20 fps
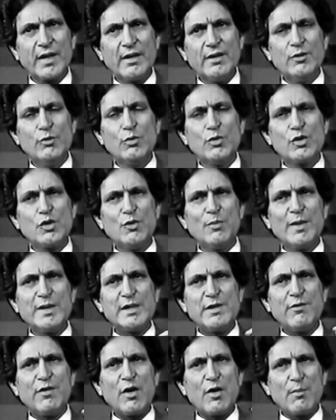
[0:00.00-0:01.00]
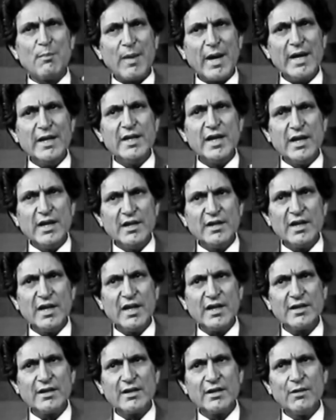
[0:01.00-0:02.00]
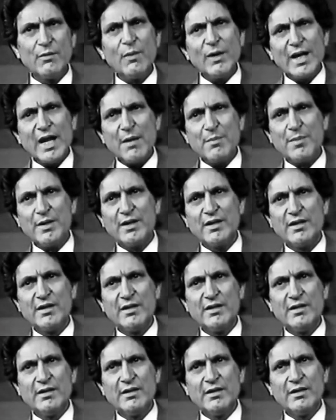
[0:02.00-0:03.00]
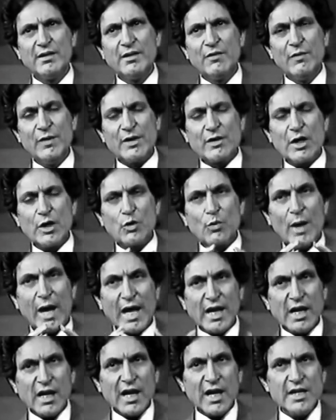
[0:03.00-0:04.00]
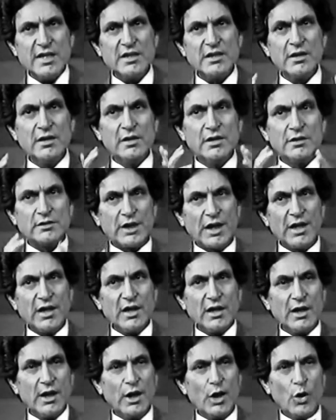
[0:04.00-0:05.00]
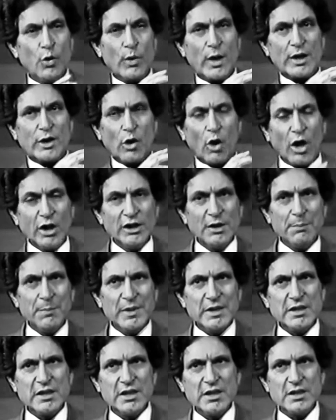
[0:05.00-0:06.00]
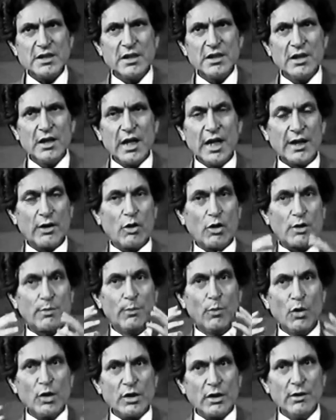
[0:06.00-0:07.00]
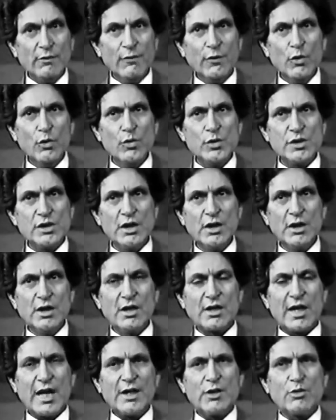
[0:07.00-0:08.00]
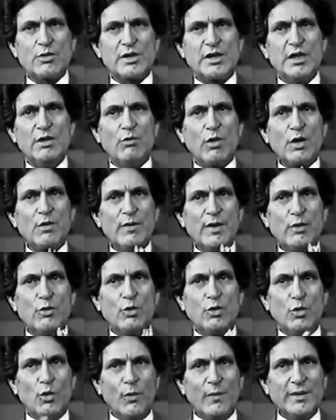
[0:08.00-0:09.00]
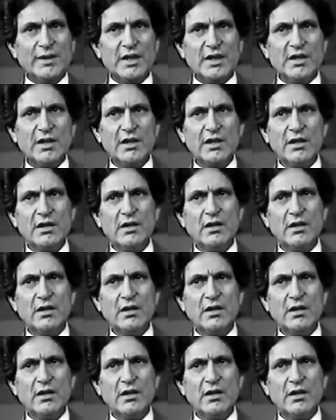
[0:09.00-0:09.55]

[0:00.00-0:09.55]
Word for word: use too much of our mind and intellect, what happened? We try to analyze, think, look at all the pieces and got more confused, tried to see what we could do with it,